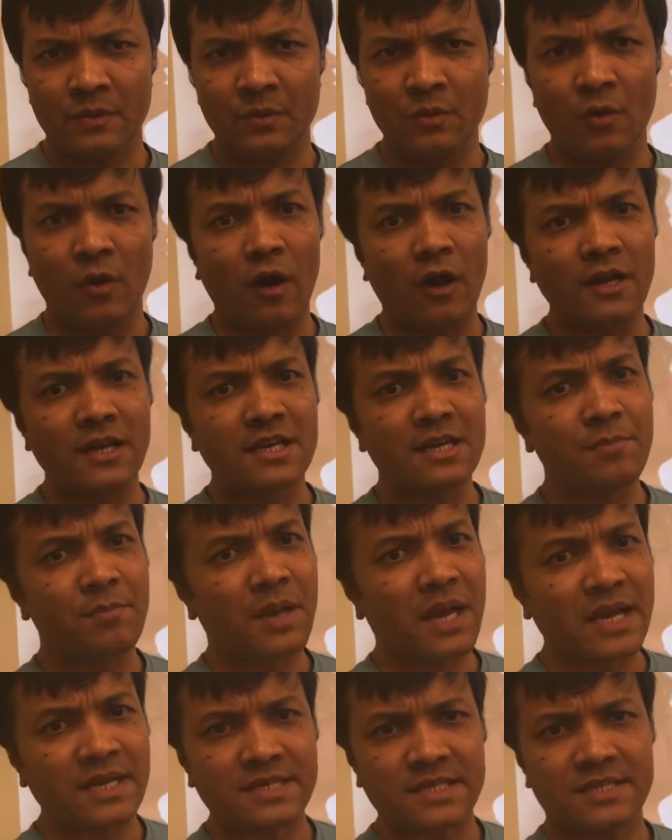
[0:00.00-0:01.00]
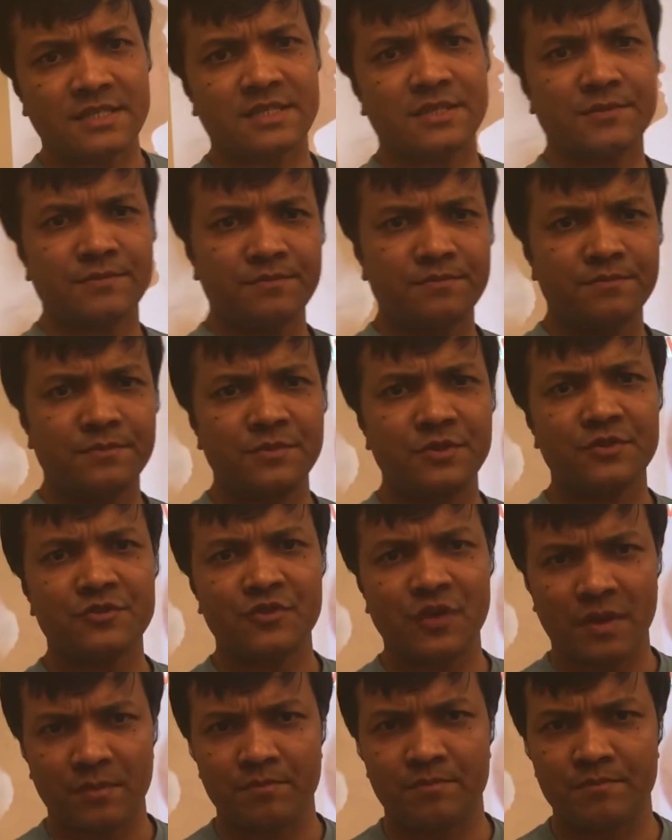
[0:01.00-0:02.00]
who already planted the
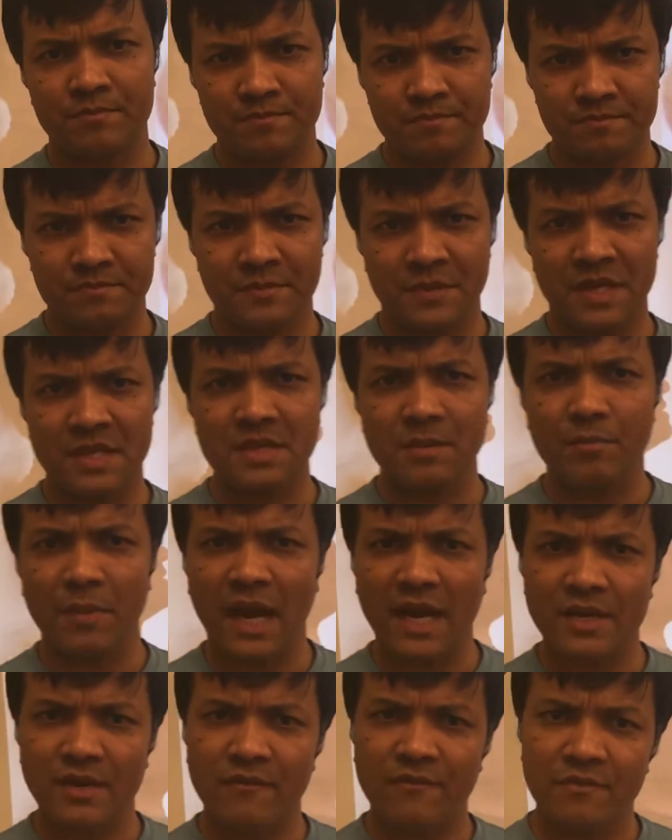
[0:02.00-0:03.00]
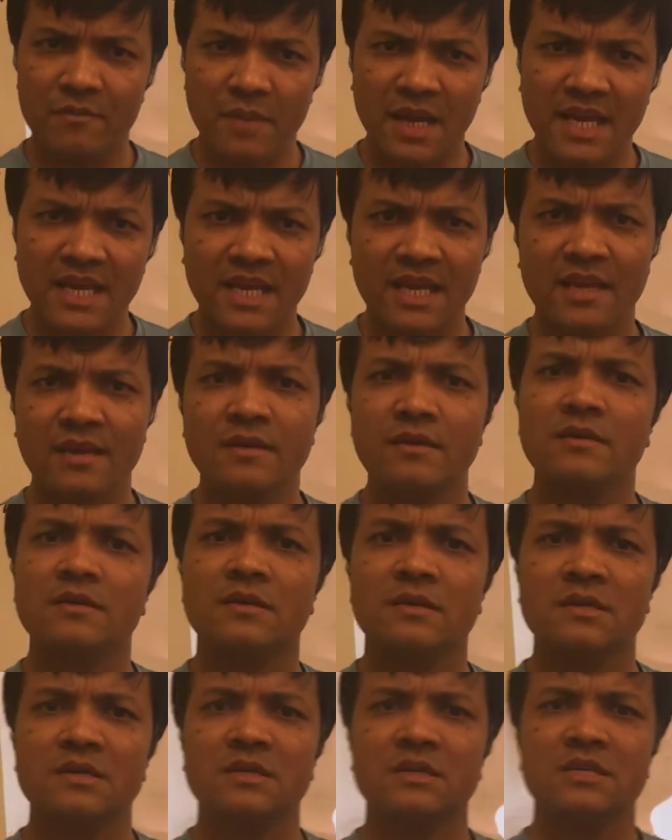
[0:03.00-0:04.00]
dream in the mind of many
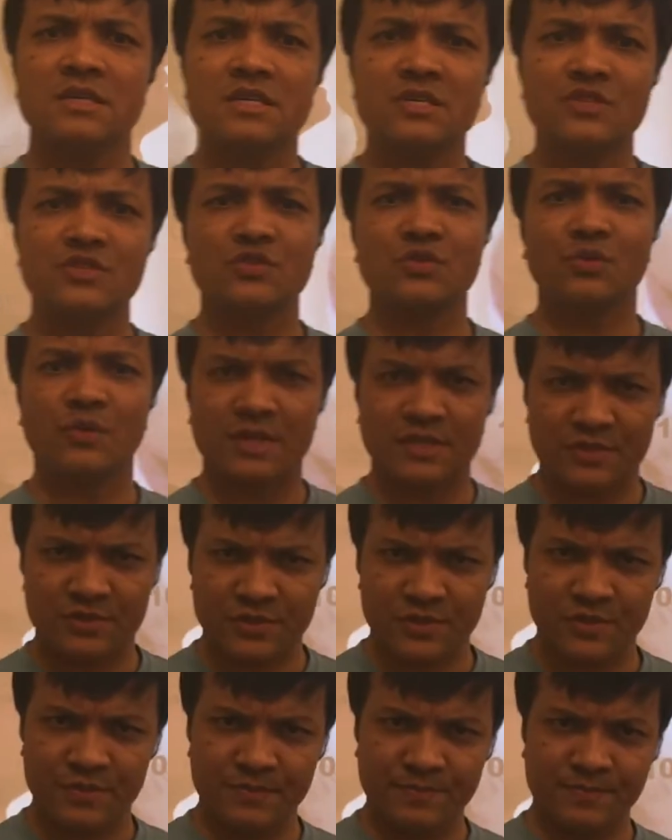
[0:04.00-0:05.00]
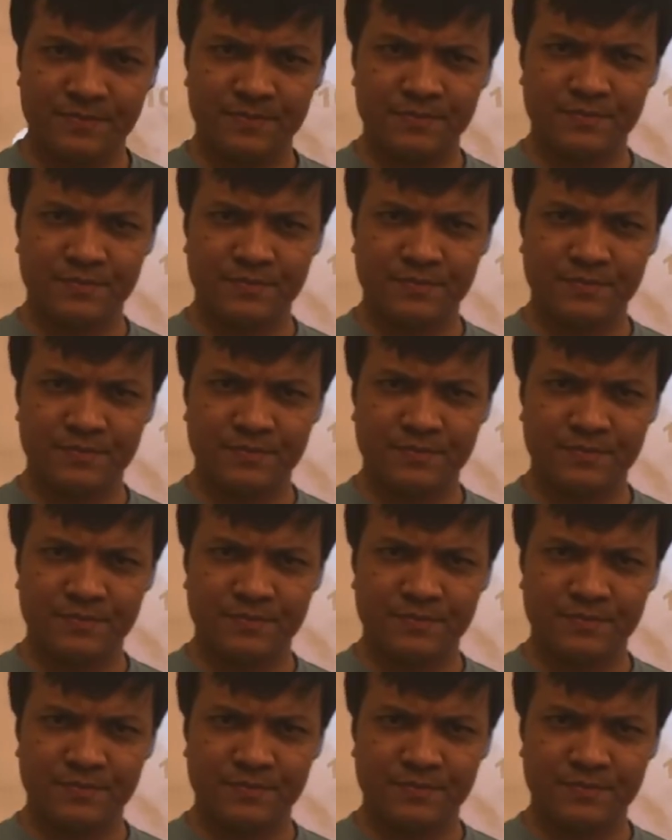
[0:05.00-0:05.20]
students